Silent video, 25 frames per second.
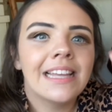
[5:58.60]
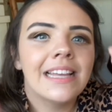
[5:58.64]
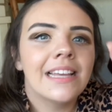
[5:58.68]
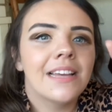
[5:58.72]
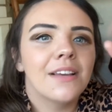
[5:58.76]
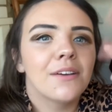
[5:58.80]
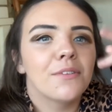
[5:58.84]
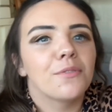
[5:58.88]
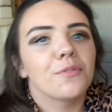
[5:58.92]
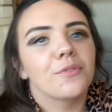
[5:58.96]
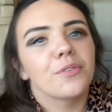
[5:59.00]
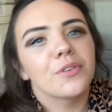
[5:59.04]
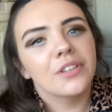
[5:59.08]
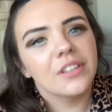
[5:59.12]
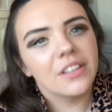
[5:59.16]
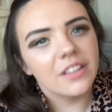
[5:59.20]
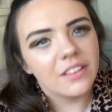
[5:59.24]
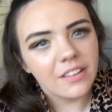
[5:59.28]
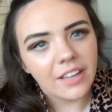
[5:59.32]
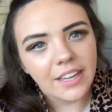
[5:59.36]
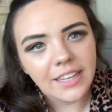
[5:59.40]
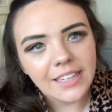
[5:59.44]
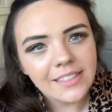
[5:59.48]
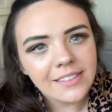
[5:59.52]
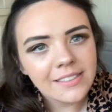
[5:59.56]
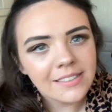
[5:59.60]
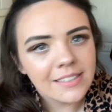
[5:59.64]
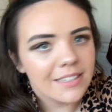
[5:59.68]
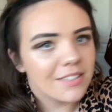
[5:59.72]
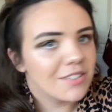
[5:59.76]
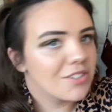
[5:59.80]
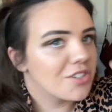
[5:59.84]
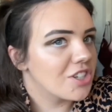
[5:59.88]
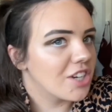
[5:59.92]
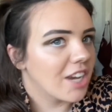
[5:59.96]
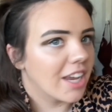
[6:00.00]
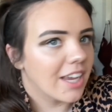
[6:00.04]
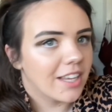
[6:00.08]
for the night has
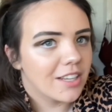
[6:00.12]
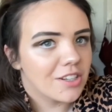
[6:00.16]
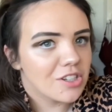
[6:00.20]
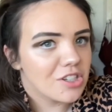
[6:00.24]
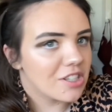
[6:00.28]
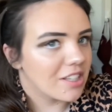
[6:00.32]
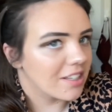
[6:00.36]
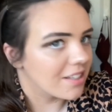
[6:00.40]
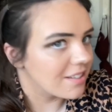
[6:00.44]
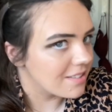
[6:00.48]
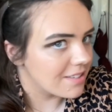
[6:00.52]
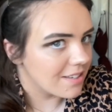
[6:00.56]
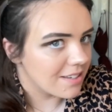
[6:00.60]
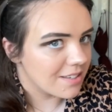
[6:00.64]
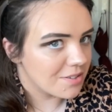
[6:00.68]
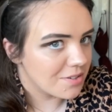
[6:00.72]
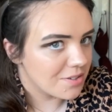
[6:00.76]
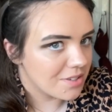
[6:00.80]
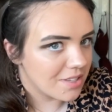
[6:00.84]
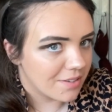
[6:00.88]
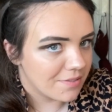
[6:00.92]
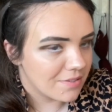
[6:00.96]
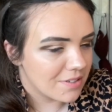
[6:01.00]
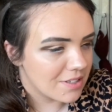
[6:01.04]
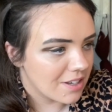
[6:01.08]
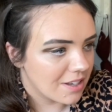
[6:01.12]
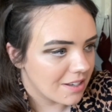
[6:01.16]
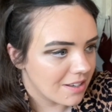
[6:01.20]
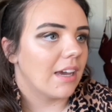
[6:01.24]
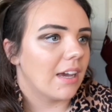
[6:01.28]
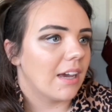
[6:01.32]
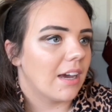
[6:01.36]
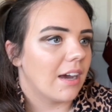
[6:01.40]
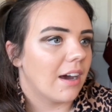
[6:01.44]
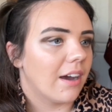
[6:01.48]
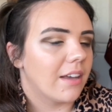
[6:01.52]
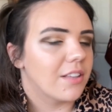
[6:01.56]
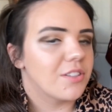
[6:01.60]
changed like 6 or 7 times.
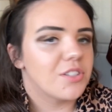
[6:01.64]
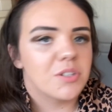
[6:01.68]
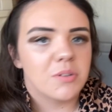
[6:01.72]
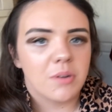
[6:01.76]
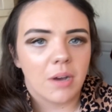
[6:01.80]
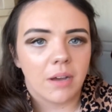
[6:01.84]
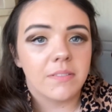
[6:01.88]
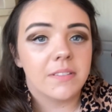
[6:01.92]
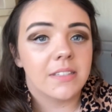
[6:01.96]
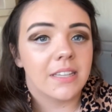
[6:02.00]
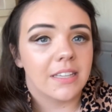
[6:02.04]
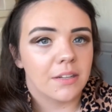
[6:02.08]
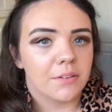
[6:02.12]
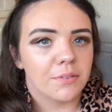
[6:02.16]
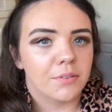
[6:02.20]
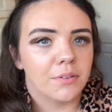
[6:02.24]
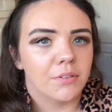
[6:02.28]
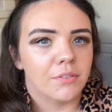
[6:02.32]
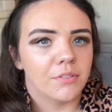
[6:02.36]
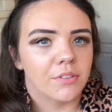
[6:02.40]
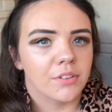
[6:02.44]
I do have to get out for a run